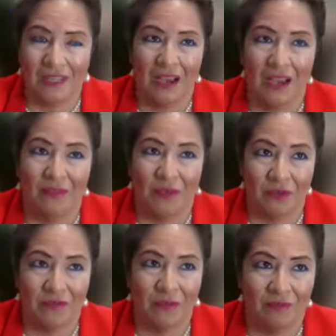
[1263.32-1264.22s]
I've
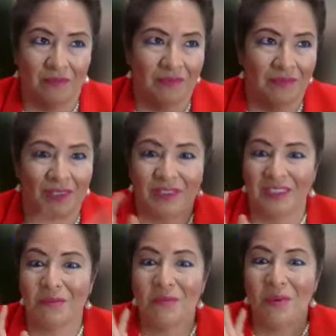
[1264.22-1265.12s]
learned from the
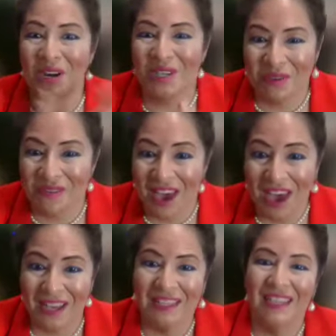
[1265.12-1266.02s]
slumber parties we've
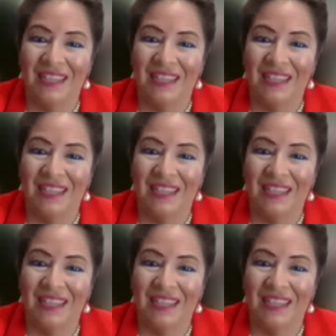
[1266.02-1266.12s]
had,